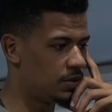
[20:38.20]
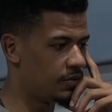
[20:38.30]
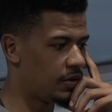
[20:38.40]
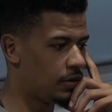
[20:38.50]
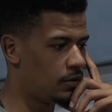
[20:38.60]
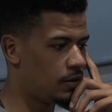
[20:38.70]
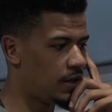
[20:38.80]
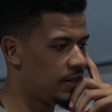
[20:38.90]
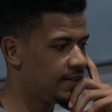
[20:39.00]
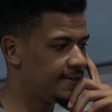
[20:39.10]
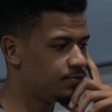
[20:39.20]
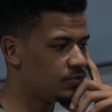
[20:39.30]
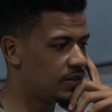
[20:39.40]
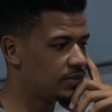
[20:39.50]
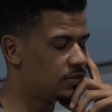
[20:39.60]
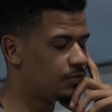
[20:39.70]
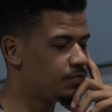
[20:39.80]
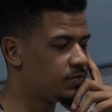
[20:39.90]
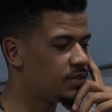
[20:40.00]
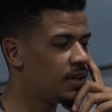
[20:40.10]
midfielder. Right?
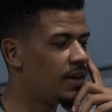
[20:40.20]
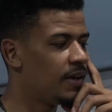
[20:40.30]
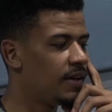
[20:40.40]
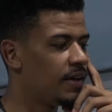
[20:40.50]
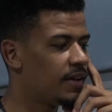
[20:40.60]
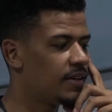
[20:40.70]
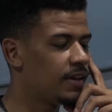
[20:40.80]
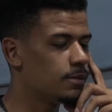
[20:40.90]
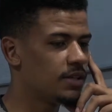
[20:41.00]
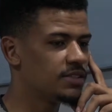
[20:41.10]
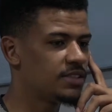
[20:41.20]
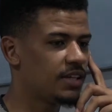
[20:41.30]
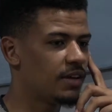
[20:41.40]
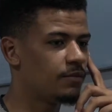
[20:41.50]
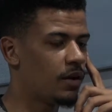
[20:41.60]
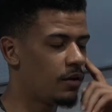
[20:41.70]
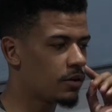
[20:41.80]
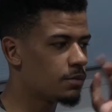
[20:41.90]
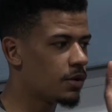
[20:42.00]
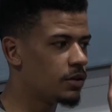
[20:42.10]
In him, I see a very
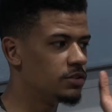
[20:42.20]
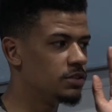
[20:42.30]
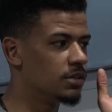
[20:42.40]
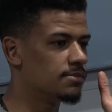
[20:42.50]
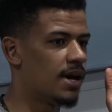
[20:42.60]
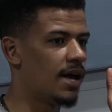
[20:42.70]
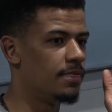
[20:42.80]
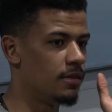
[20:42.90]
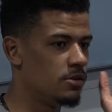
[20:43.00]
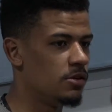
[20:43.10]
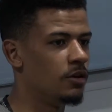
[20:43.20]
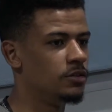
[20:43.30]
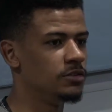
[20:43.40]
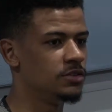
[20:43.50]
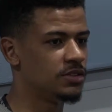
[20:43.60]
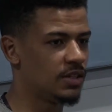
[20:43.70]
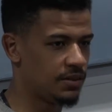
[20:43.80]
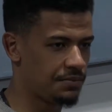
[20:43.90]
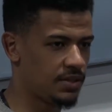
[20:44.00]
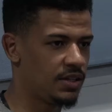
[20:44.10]
composed young man that knows that
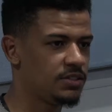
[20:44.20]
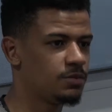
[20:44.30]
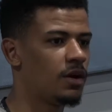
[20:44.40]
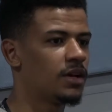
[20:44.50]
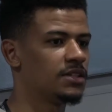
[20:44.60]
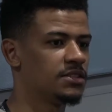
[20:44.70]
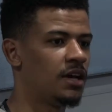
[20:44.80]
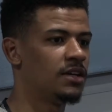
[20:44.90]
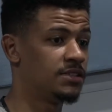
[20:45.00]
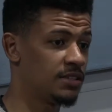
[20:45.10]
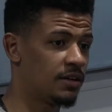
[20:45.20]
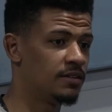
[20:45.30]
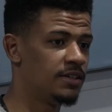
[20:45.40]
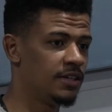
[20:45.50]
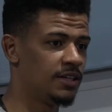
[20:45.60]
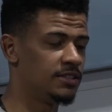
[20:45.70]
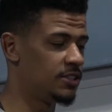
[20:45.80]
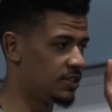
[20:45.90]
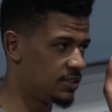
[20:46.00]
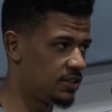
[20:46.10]
if he keeps working as hard as he currently
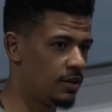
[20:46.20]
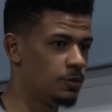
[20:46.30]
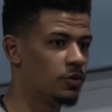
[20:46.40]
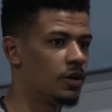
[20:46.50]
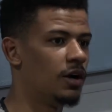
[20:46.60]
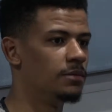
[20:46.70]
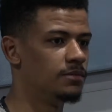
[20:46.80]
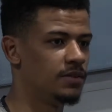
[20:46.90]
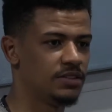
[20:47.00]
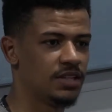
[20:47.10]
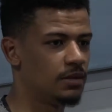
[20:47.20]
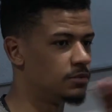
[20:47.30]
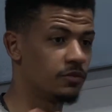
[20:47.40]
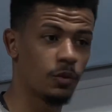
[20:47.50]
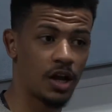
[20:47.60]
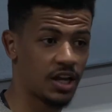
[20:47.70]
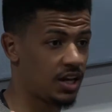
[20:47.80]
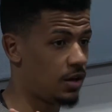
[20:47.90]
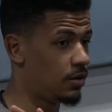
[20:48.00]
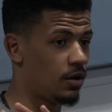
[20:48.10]
is, his time will come in terms of
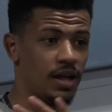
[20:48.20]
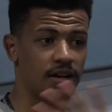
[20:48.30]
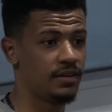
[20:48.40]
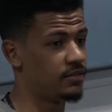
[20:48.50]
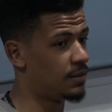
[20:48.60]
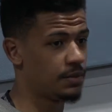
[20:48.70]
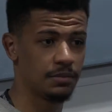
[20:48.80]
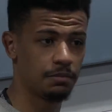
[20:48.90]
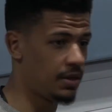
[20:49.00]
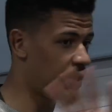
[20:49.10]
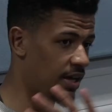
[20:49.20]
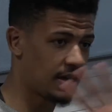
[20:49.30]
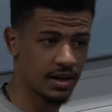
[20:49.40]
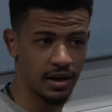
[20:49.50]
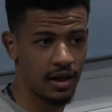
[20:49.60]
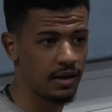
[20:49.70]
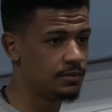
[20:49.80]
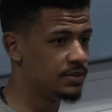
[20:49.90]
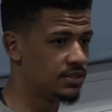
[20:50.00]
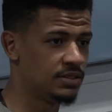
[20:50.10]
working up or living up at the big
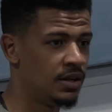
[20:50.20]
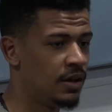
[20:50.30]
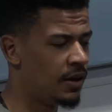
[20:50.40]
clubs. And